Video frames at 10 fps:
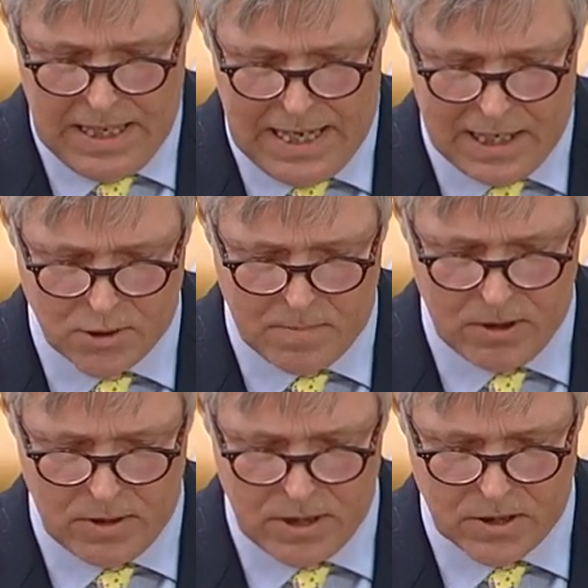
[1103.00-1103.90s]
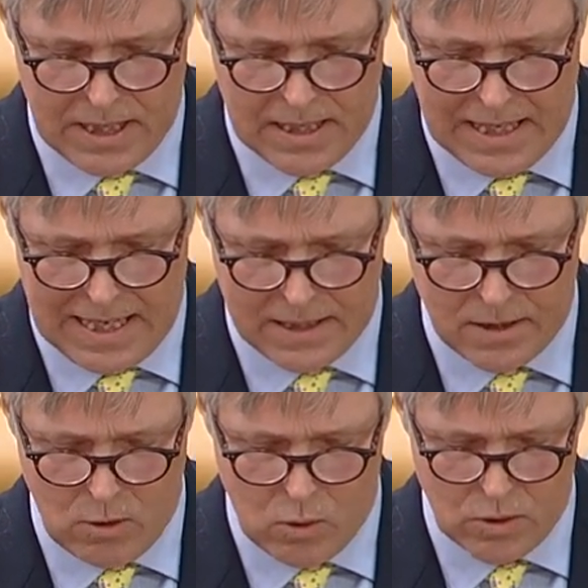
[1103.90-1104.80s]
House builders and
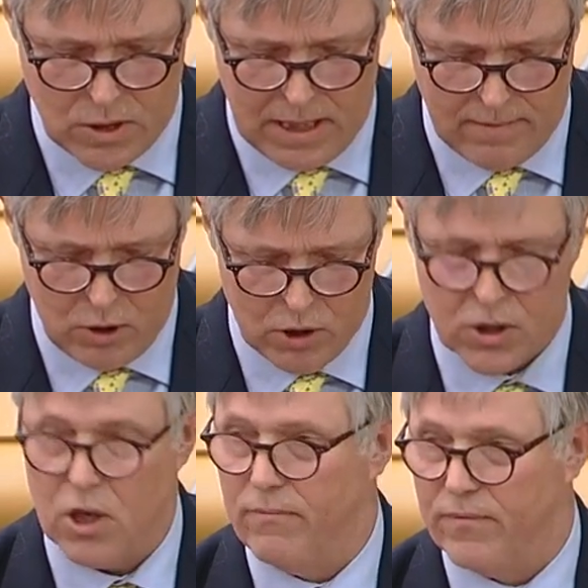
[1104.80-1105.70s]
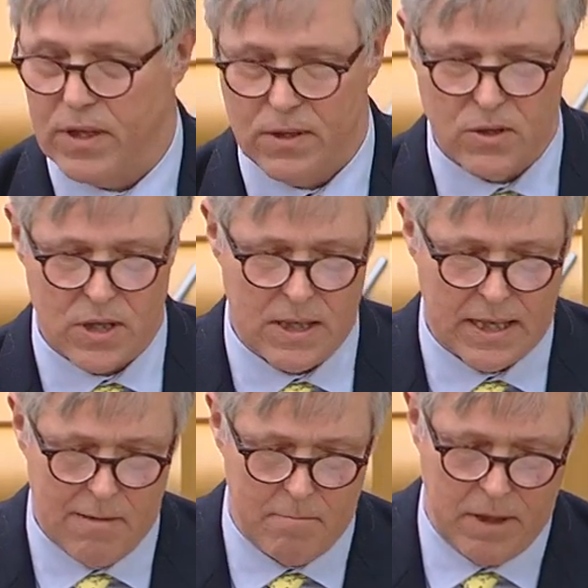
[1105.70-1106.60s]
landlords have lost confidence in the
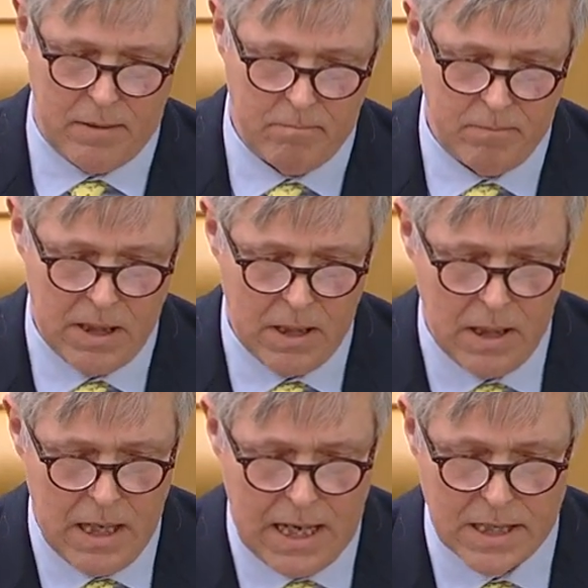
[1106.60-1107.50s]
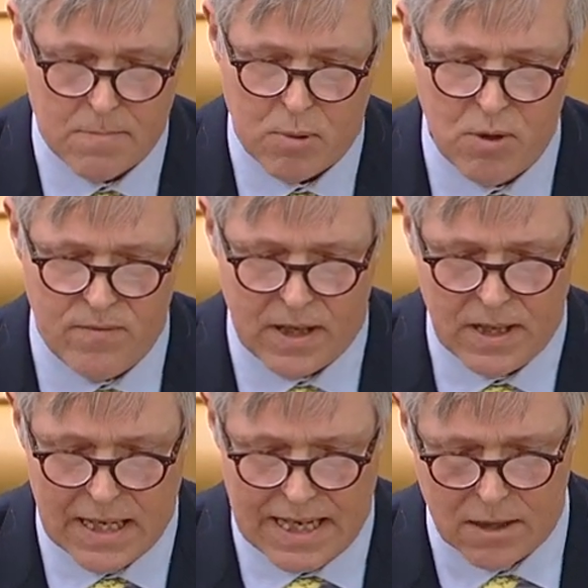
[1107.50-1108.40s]
government. Yeah. And to prove
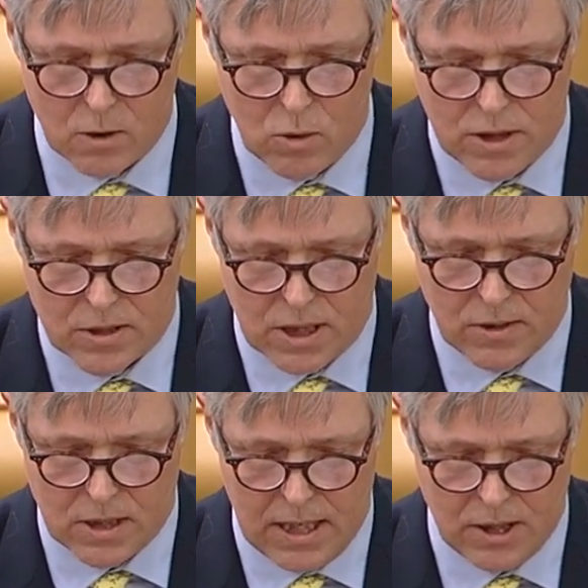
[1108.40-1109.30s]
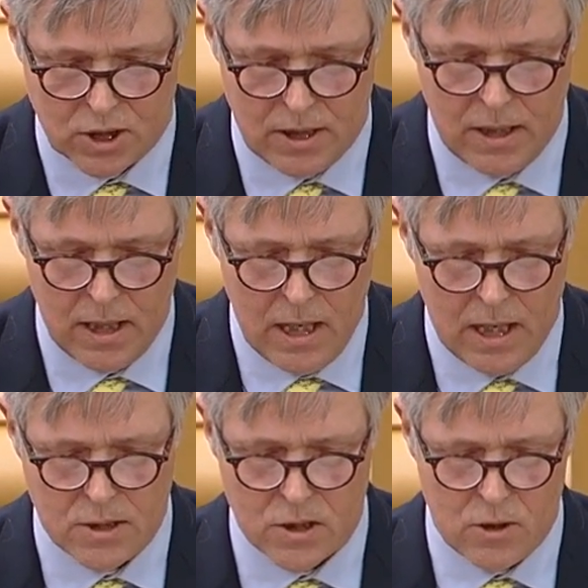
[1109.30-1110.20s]
it, the Landlord Association
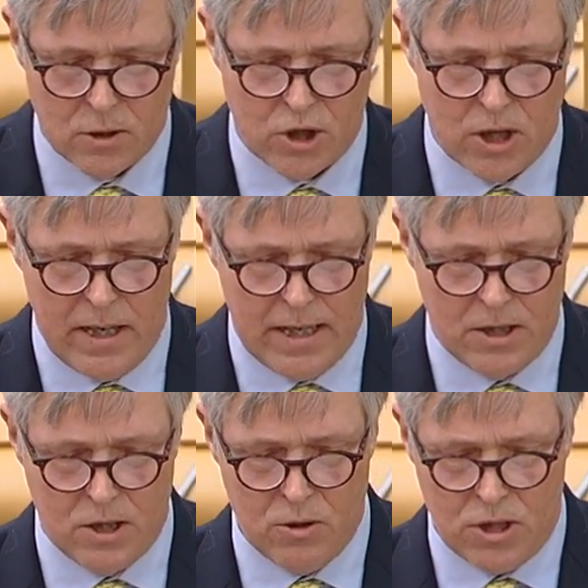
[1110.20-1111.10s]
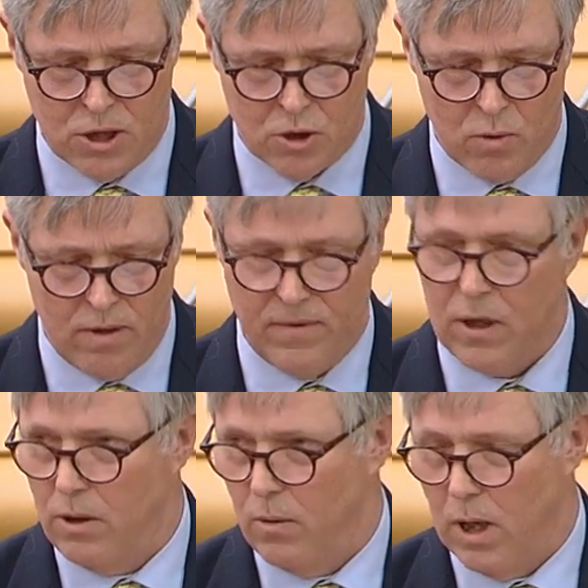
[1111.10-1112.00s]
has lodged a judicial
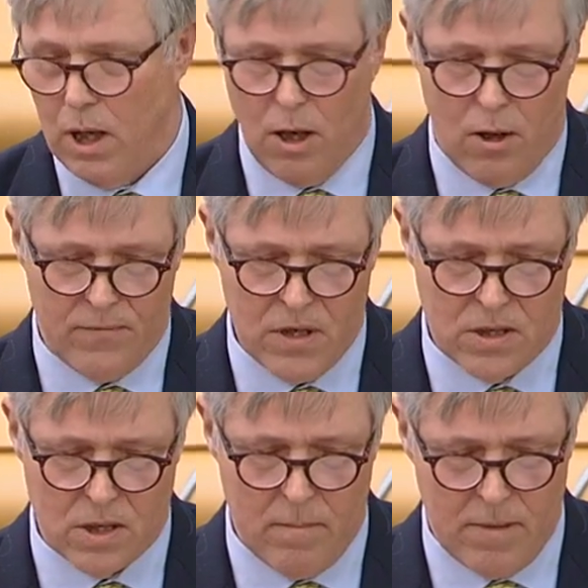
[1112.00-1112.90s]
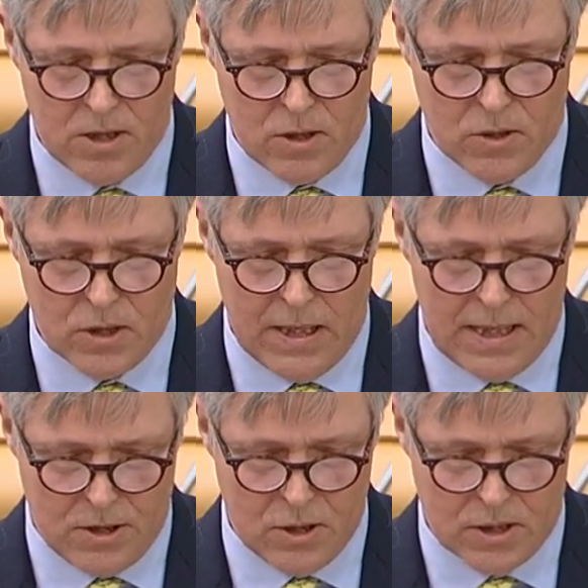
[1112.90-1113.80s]
review of this emergency
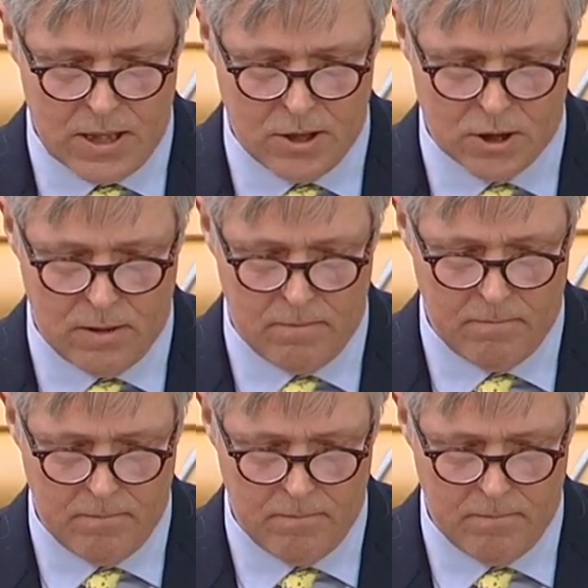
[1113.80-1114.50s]
legislation.